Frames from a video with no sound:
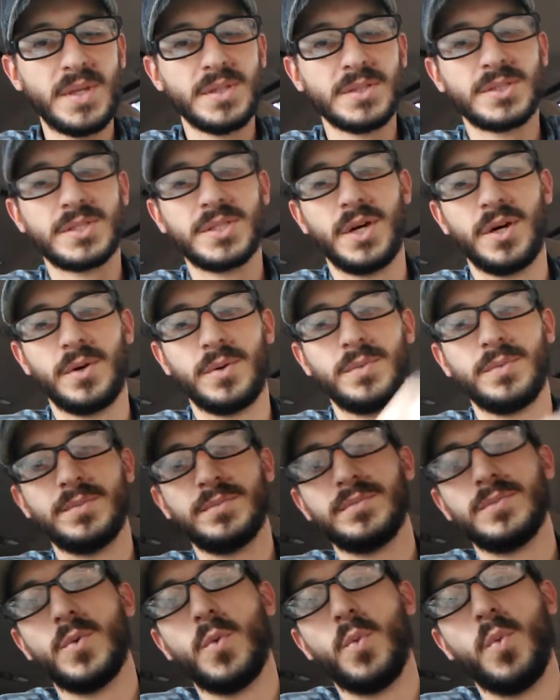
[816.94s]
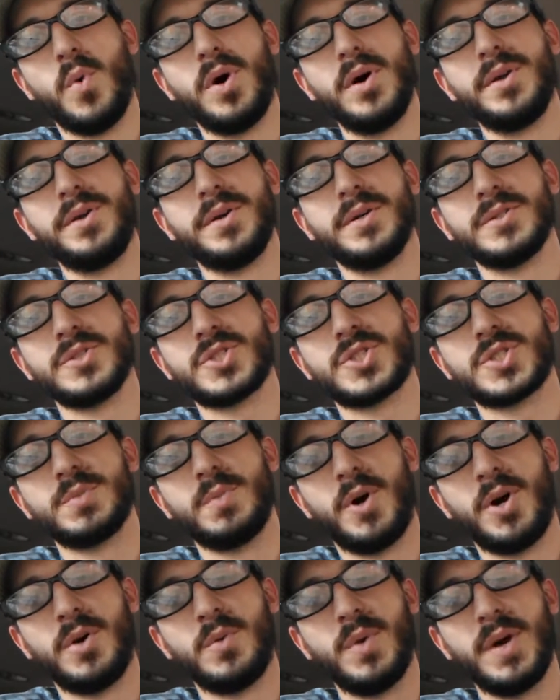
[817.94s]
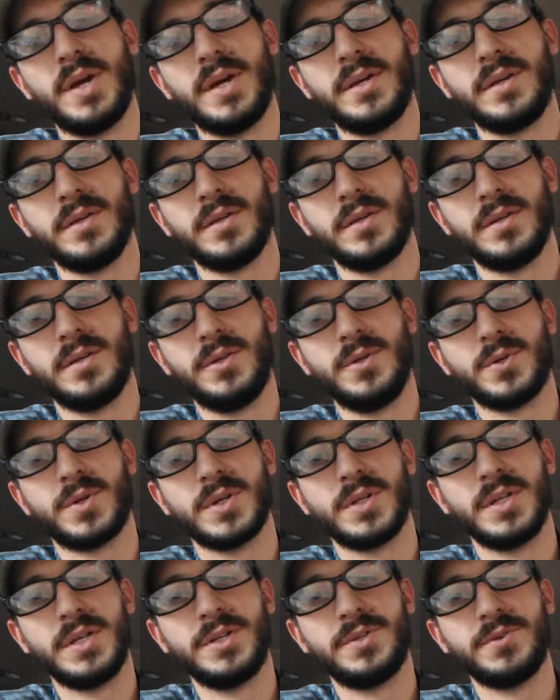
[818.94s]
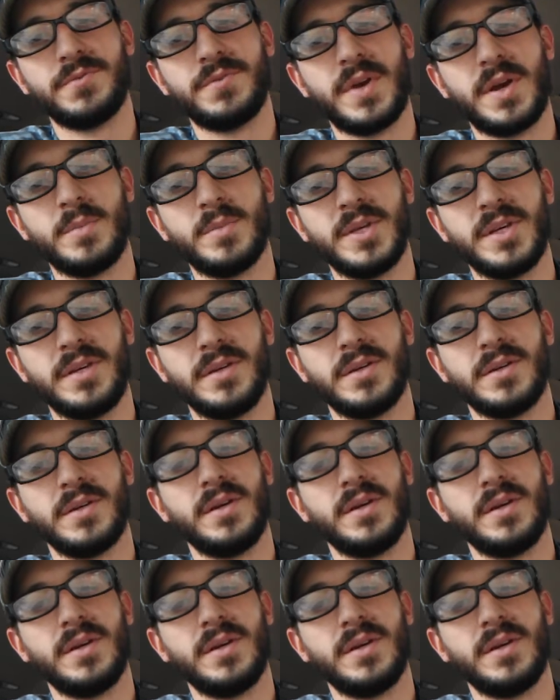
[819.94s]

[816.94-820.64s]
So, one small way you can lead your family,